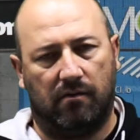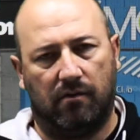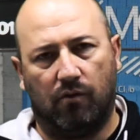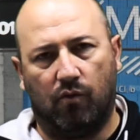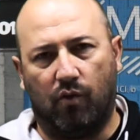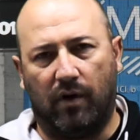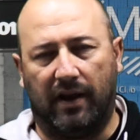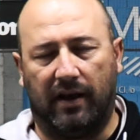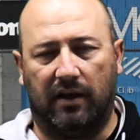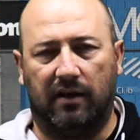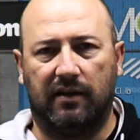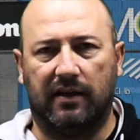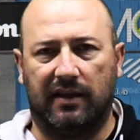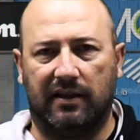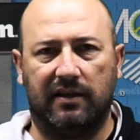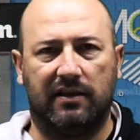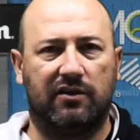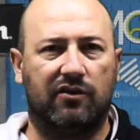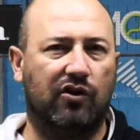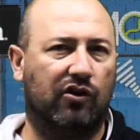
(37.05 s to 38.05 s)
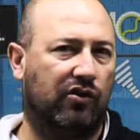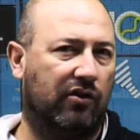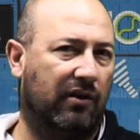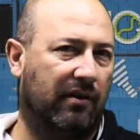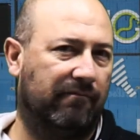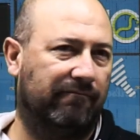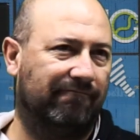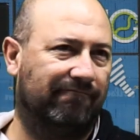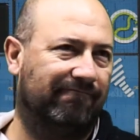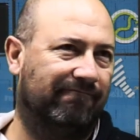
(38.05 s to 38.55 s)
Well, that is
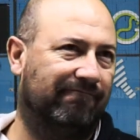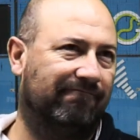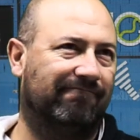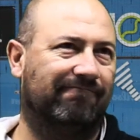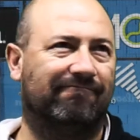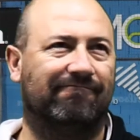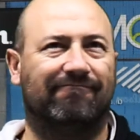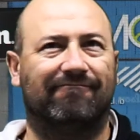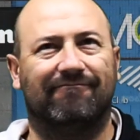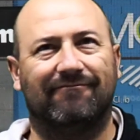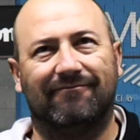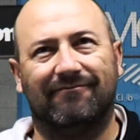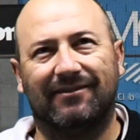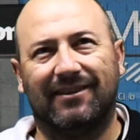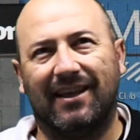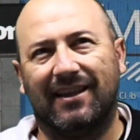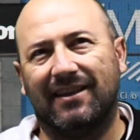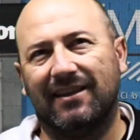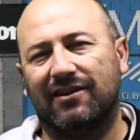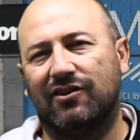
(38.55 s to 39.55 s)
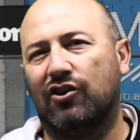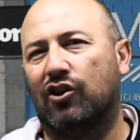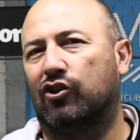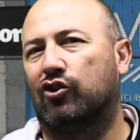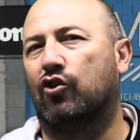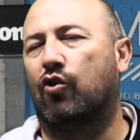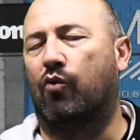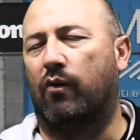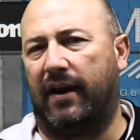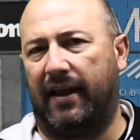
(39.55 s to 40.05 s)

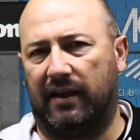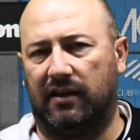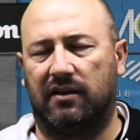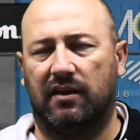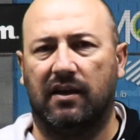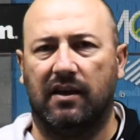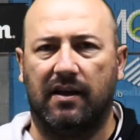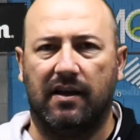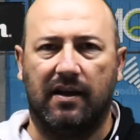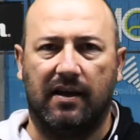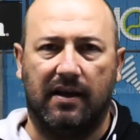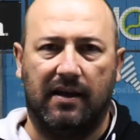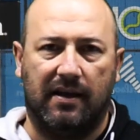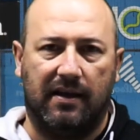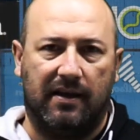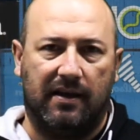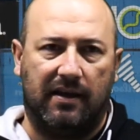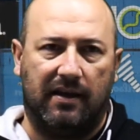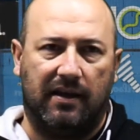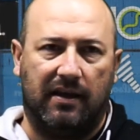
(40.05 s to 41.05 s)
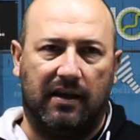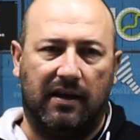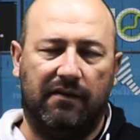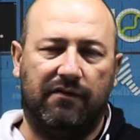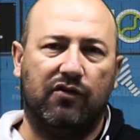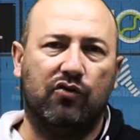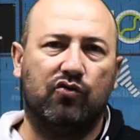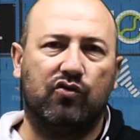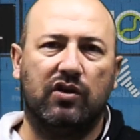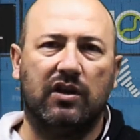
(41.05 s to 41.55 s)
not correct.
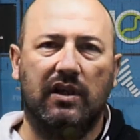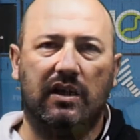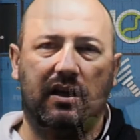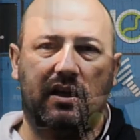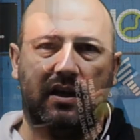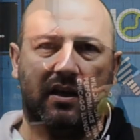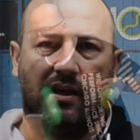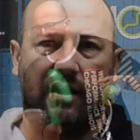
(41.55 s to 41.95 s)
If you see